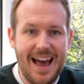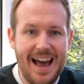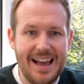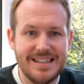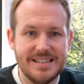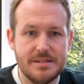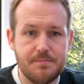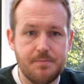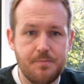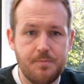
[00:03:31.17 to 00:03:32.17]
and
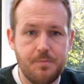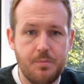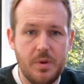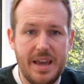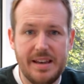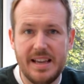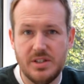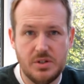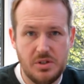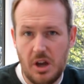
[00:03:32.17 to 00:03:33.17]
it
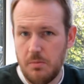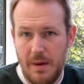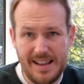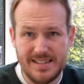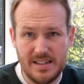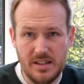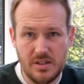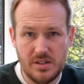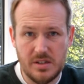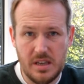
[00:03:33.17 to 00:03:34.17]
needs no
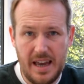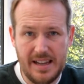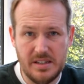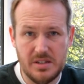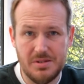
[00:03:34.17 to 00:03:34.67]
maintenance, and